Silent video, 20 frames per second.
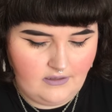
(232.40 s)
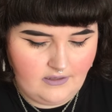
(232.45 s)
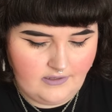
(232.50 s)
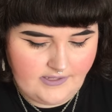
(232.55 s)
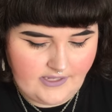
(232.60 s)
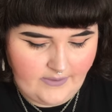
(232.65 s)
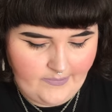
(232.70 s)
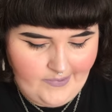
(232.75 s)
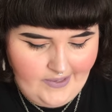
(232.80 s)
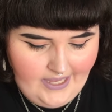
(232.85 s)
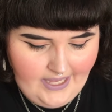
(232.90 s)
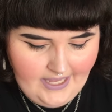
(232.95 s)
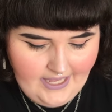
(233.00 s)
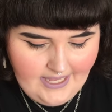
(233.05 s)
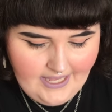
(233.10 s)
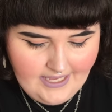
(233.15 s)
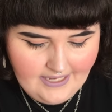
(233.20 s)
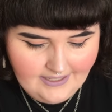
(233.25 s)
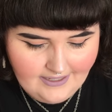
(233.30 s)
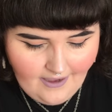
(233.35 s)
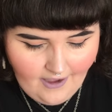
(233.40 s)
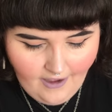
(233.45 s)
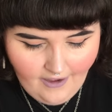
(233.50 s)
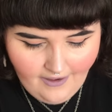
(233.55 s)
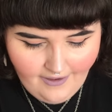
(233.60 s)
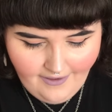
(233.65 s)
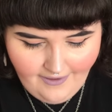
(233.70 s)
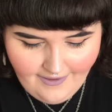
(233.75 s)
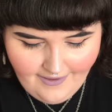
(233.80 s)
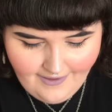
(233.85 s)
Is it a pin?
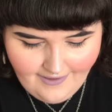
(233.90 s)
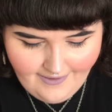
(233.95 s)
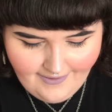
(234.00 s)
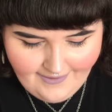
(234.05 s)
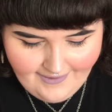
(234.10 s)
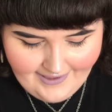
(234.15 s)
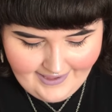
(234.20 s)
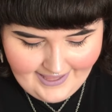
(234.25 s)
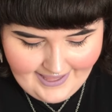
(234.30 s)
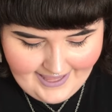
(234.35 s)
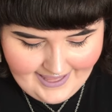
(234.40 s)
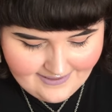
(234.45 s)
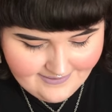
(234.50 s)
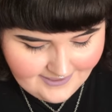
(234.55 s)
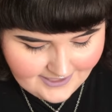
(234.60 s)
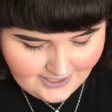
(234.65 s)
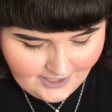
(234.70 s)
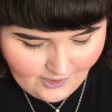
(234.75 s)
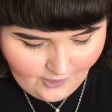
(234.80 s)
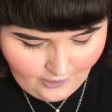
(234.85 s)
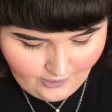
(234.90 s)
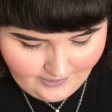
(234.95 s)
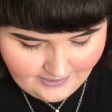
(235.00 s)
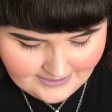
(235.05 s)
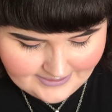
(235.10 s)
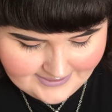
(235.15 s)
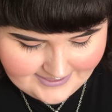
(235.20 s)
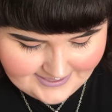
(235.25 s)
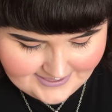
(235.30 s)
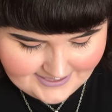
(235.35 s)
It's a
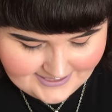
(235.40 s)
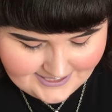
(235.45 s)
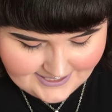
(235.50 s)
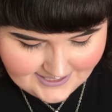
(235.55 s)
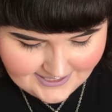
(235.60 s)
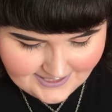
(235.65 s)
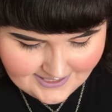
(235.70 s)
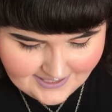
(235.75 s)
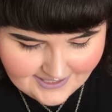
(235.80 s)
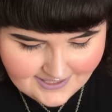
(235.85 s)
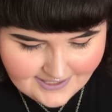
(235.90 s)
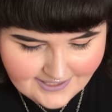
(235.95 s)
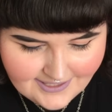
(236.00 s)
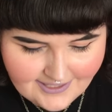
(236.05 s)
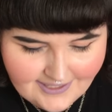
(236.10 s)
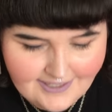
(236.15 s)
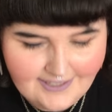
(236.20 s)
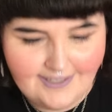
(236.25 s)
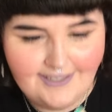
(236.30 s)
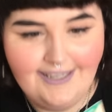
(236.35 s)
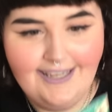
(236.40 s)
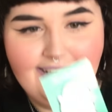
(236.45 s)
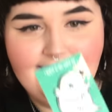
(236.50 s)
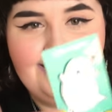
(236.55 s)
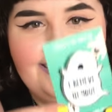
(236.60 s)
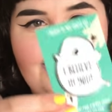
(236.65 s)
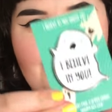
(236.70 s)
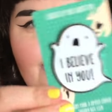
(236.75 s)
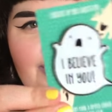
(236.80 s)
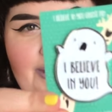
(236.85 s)
ghost!
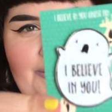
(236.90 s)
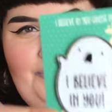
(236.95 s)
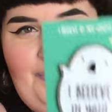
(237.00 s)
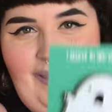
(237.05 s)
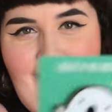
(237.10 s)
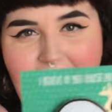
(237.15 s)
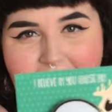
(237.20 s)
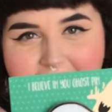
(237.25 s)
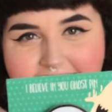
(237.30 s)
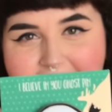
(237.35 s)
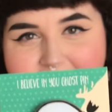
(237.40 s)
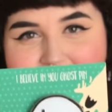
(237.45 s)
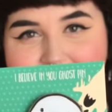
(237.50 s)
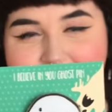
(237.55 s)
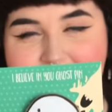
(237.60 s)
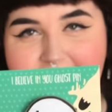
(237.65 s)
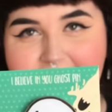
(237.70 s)
It's a ghost pin!